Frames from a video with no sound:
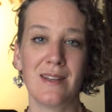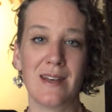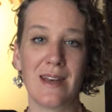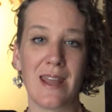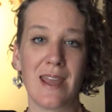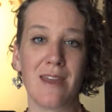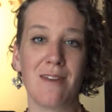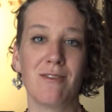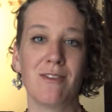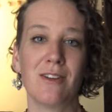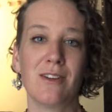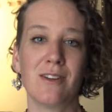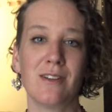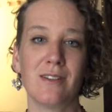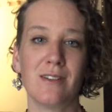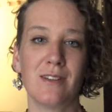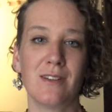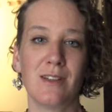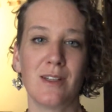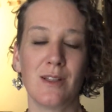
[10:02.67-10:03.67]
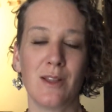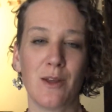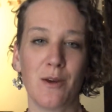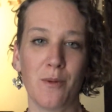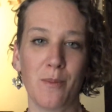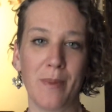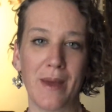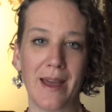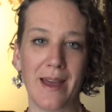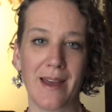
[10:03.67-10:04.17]
the navel and the
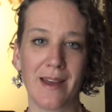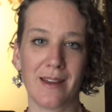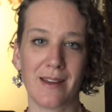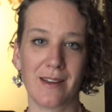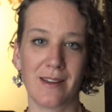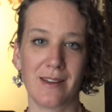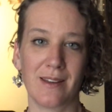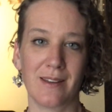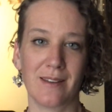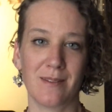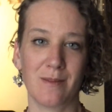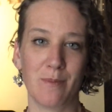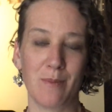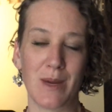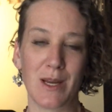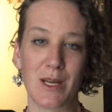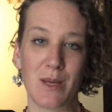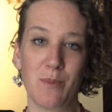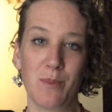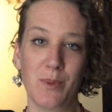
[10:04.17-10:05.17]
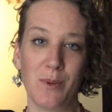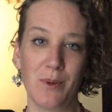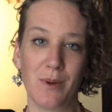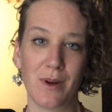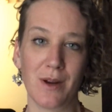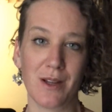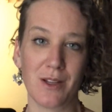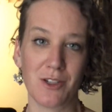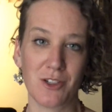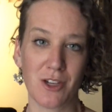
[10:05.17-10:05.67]
low back,
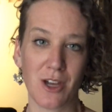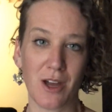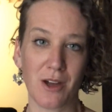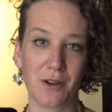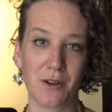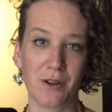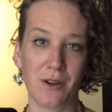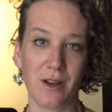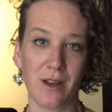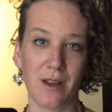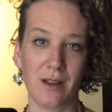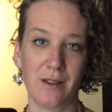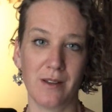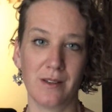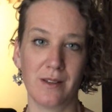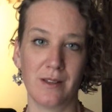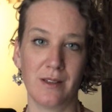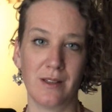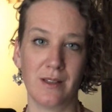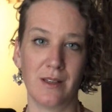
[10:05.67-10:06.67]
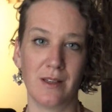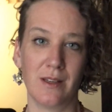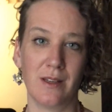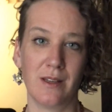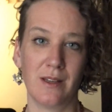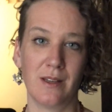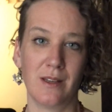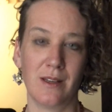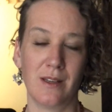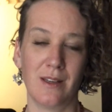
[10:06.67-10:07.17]
Manipura chakra,
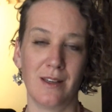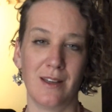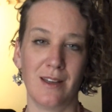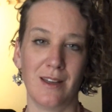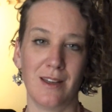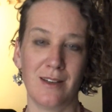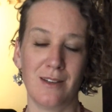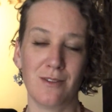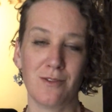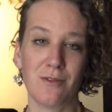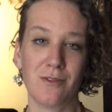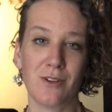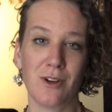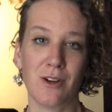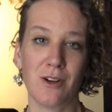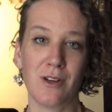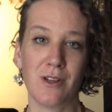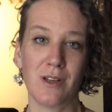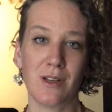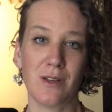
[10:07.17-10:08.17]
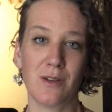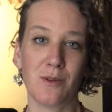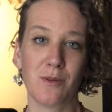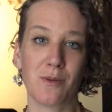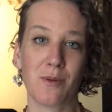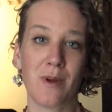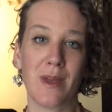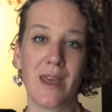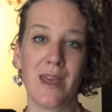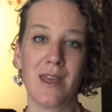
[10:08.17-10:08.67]
an inverted
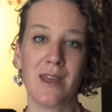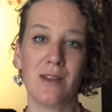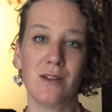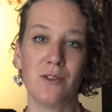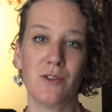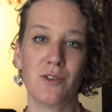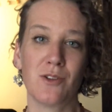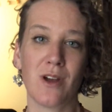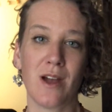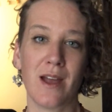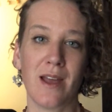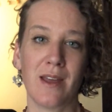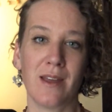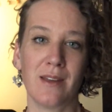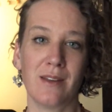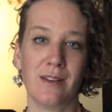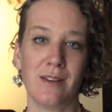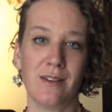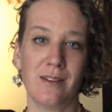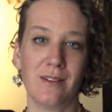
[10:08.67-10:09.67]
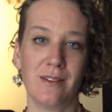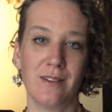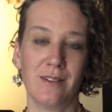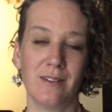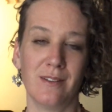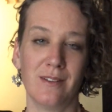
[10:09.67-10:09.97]
red triangle.